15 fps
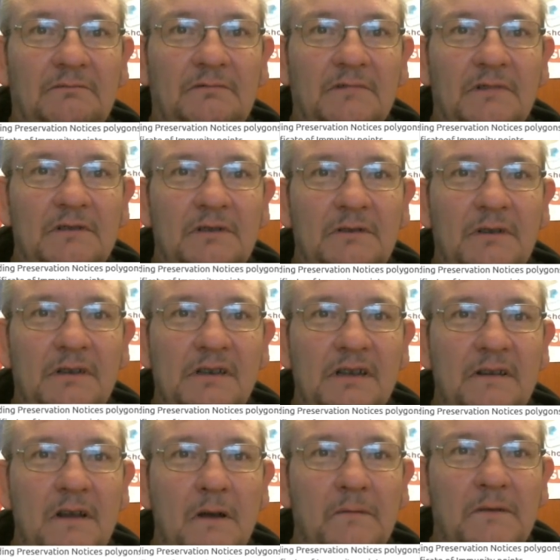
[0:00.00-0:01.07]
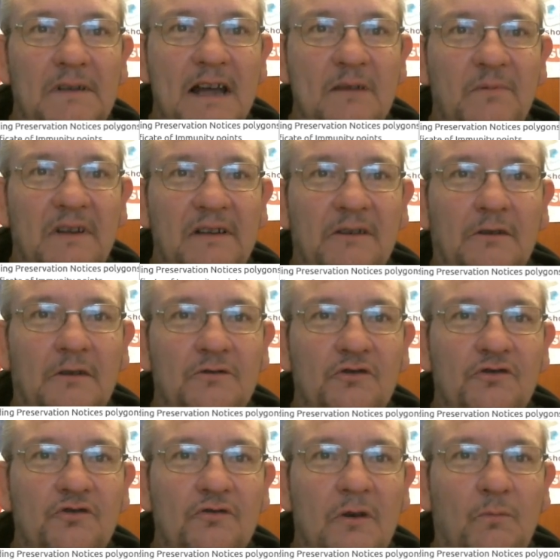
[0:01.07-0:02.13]
So you see it overlapping, you've got to just
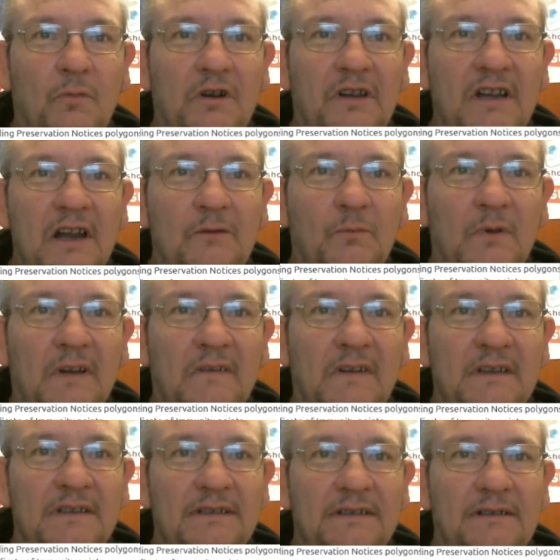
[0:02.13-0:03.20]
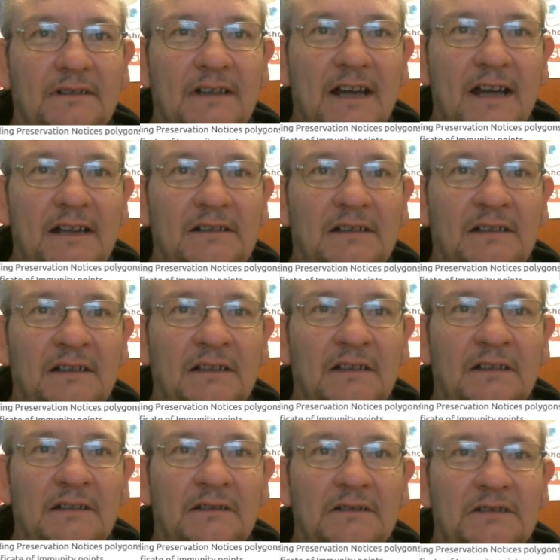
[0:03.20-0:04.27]
try and work out where it's at.
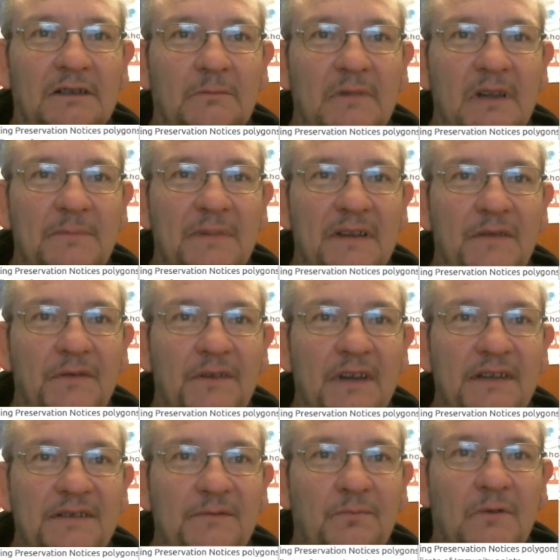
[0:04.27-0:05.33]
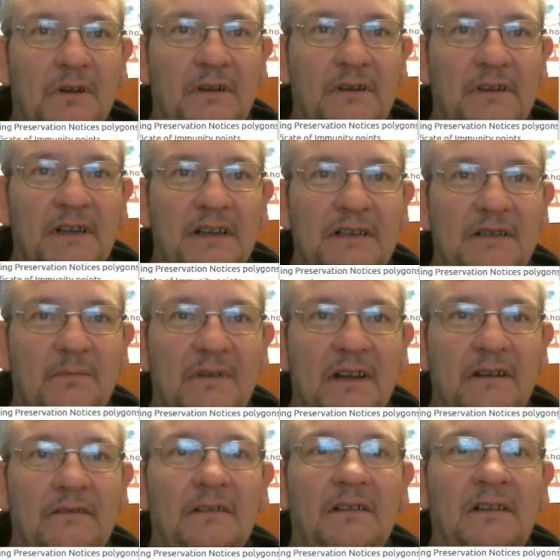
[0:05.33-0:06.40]
So maybe this one is about
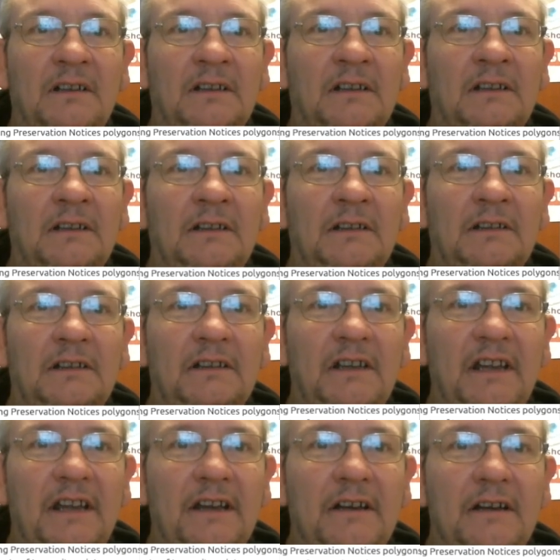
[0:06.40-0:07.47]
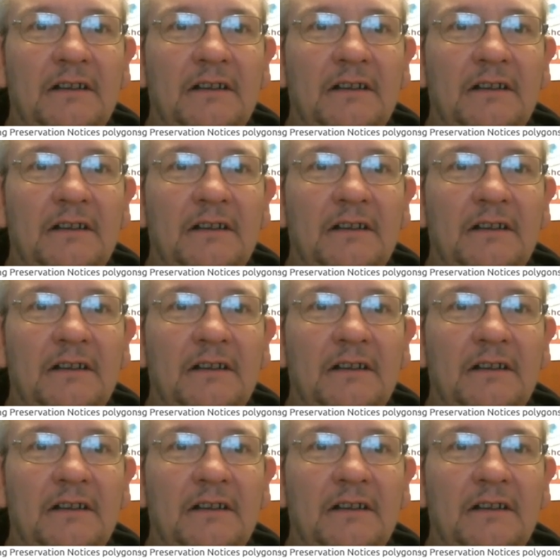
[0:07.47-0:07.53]
here.